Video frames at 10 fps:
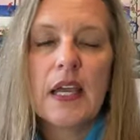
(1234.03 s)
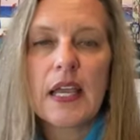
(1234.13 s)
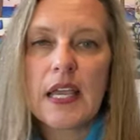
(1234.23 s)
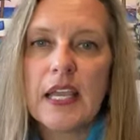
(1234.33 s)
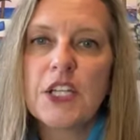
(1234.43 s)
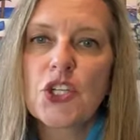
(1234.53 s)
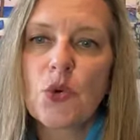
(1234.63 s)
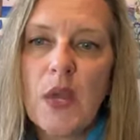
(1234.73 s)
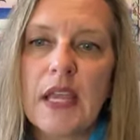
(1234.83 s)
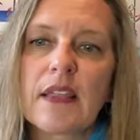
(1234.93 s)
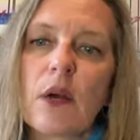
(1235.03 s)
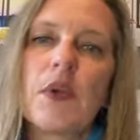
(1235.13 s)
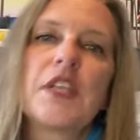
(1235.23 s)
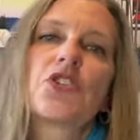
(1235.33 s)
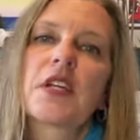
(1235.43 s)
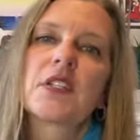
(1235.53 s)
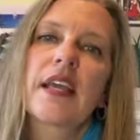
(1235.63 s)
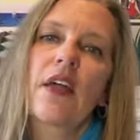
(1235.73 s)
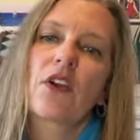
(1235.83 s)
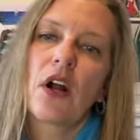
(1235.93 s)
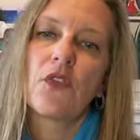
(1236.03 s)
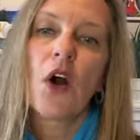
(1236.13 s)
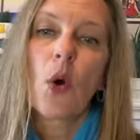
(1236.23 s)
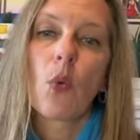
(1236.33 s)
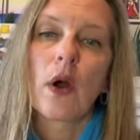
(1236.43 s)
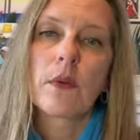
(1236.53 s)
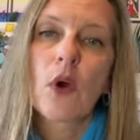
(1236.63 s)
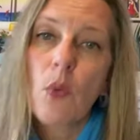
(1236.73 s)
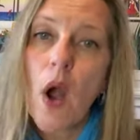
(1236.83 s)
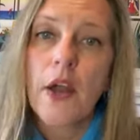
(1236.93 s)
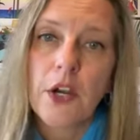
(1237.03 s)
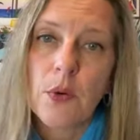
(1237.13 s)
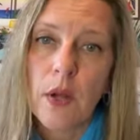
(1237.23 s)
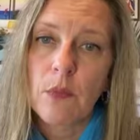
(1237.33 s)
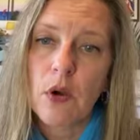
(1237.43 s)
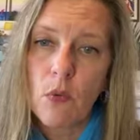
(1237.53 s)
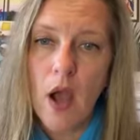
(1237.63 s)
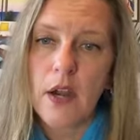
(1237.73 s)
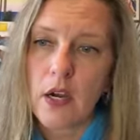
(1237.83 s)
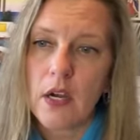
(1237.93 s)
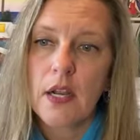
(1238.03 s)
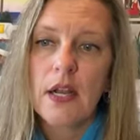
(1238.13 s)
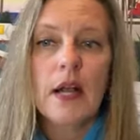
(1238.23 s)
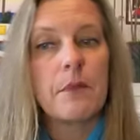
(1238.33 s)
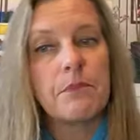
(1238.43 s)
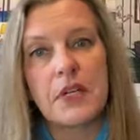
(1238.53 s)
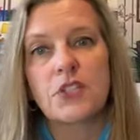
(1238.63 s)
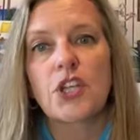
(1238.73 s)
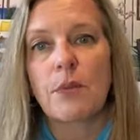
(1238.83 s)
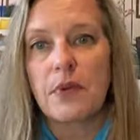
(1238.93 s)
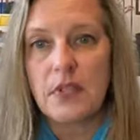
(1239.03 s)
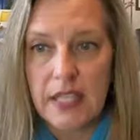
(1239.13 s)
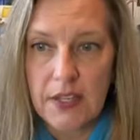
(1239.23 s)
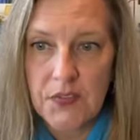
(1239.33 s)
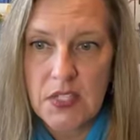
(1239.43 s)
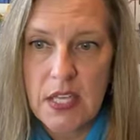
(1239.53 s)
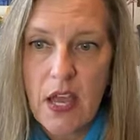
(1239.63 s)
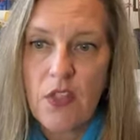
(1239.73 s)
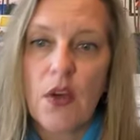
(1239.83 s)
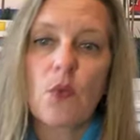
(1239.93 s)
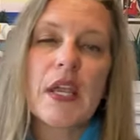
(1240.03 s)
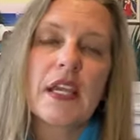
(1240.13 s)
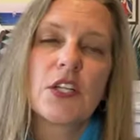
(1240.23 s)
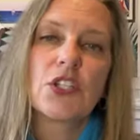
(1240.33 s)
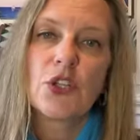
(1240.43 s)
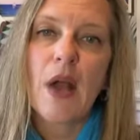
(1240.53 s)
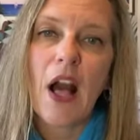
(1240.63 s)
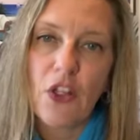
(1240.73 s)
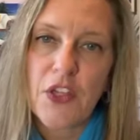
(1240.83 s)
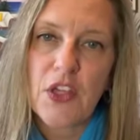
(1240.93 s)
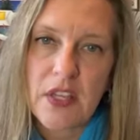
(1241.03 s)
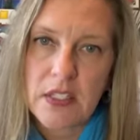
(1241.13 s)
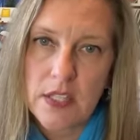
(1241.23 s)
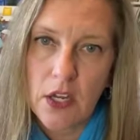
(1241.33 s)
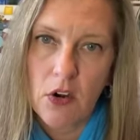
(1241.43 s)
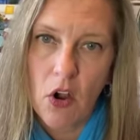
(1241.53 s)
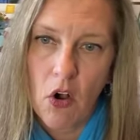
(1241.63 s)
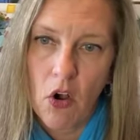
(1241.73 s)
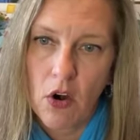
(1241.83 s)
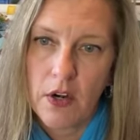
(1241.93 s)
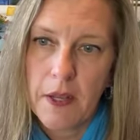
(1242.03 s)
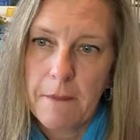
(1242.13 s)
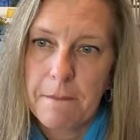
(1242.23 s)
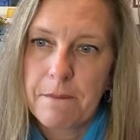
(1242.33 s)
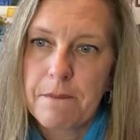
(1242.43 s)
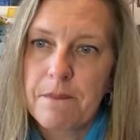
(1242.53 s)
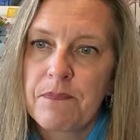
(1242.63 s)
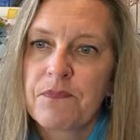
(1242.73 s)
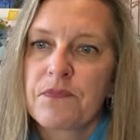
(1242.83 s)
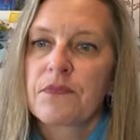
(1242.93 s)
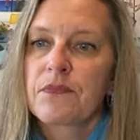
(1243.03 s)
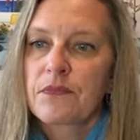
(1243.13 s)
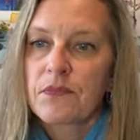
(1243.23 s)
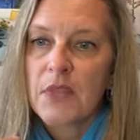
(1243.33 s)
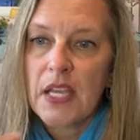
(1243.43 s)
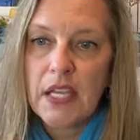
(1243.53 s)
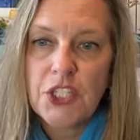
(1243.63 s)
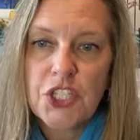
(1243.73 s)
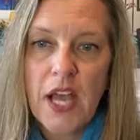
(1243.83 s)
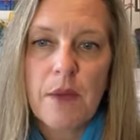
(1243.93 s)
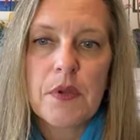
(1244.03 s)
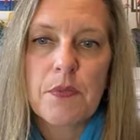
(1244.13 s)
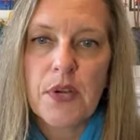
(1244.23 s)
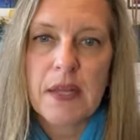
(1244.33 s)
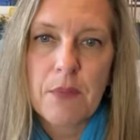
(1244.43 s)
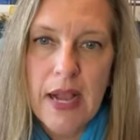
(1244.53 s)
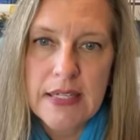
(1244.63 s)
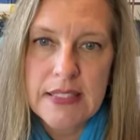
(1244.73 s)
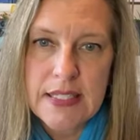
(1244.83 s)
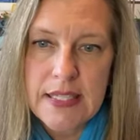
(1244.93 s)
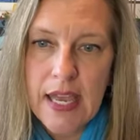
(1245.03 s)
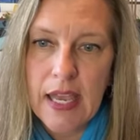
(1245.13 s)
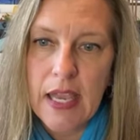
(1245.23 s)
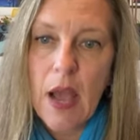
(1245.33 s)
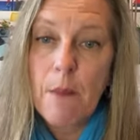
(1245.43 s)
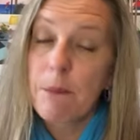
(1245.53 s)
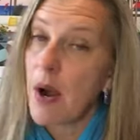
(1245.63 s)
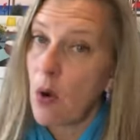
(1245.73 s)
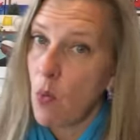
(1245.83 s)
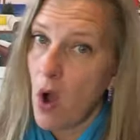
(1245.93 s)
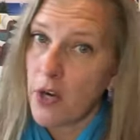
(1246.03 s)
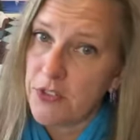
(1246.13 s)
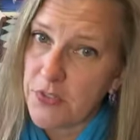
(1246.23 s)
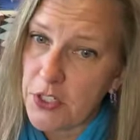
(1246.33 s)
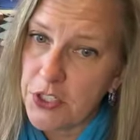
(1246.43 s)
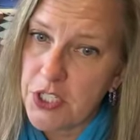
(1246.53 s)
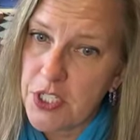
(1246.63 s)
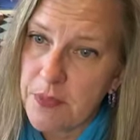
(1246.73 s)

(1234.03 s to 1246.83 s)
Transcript: Each week that we string together of one more water, builds our beliefs that we can do healthy things that are hard. Each time we practice saying, but water first,